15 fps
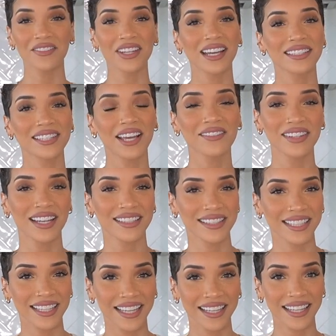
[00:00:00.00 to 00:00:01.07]
If you guys have not
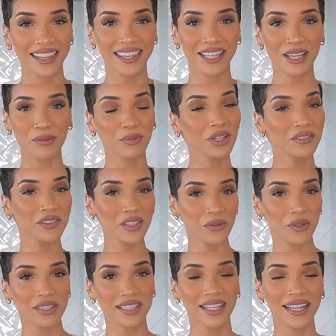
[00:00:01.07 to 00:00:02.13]
seen the previous
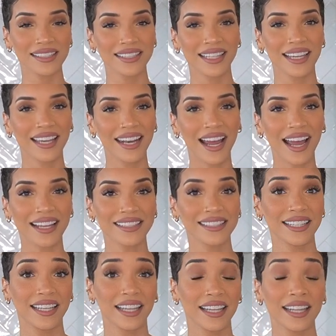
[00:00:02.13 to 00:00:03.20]
ones that I
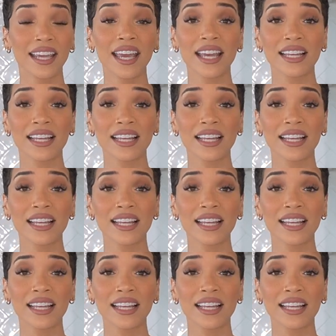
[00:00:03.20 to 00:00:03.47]
did